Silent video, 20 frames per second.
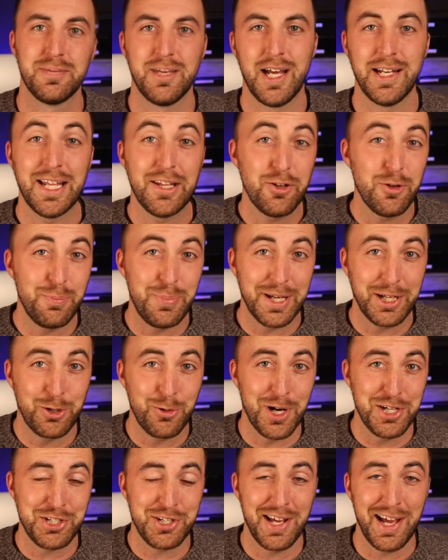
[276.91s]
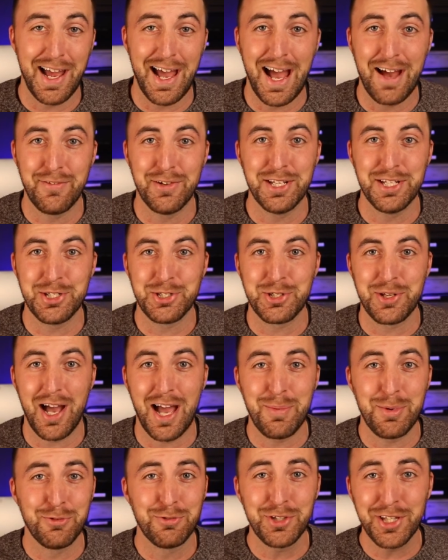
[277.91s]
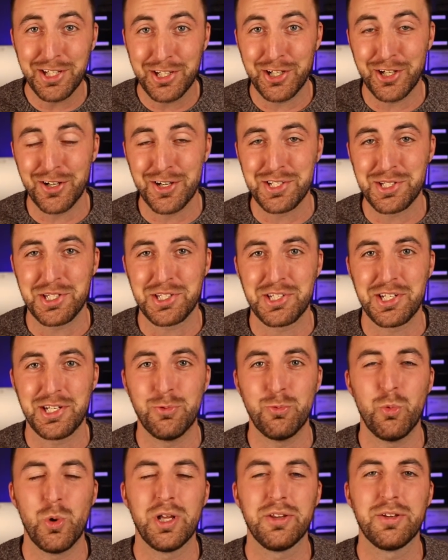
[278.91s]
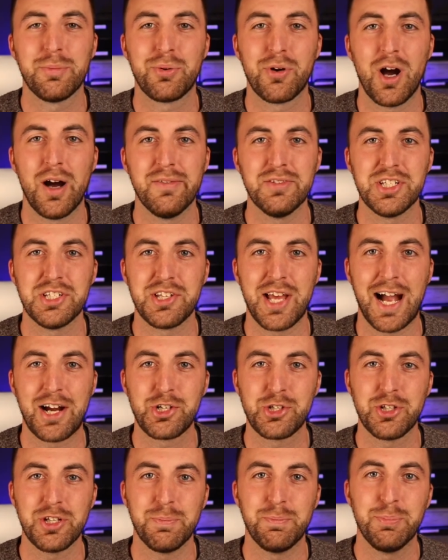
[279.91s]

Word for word: Another big question I have is, I'd be really curious to see what the province is actually